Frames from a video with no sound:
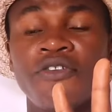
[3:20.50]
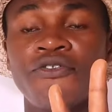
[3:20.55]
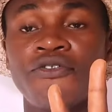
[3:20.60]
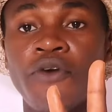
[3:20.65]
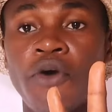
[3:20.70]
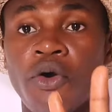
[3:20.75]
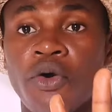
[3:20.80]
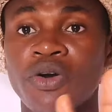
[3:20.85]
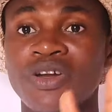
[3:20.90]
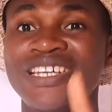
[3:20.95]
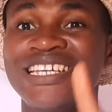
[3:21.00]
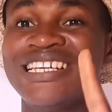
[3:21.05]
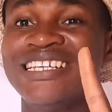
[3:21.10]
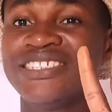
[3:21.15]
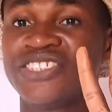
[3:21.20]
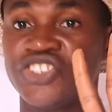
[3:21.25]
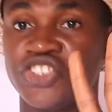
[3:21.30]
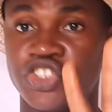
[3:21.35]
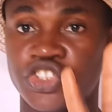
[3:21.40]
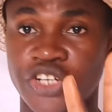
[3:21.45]
4
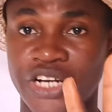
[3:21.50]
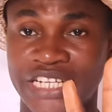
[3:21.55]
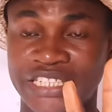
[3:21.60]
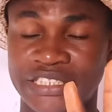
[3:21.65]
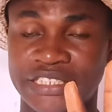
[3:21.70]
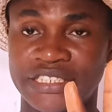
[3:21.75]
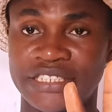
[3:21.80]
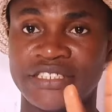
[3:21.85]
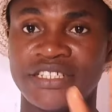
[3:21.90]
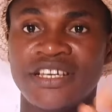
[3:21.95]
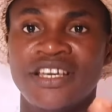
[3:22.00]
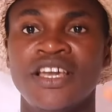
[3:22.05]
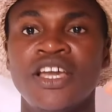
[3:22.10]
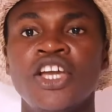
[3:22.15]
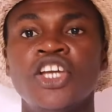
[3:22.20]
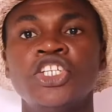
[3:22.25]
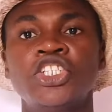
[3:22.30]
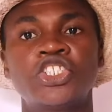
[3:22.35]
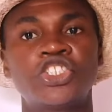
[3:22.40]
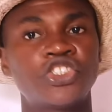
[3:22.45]
is stress.
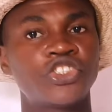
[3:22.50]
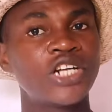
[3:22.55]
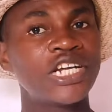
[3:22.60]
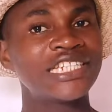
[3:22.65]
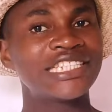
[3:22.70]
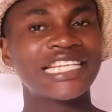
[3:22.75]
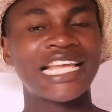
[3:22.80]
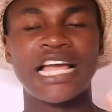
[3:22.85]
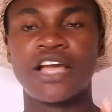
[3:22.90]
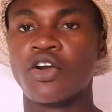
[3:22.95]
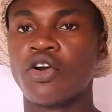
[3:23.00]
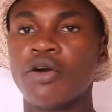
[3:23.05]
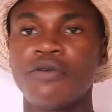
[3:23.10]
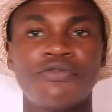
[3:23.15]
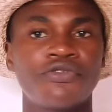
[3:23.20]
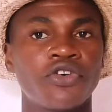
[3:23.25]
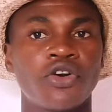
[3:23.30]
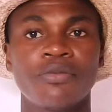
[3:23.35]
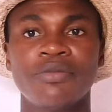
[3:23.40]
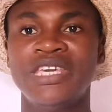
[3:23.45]
Stress can
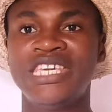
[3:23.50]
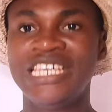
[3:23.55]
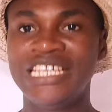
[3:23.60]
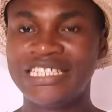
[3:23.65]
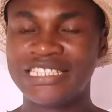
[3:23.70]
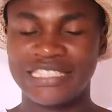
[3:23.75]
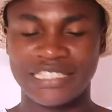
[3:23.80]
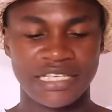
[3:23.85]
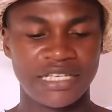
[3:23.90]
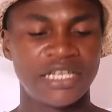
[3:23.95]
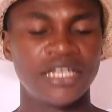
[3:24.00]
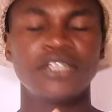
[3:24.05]
come from heat.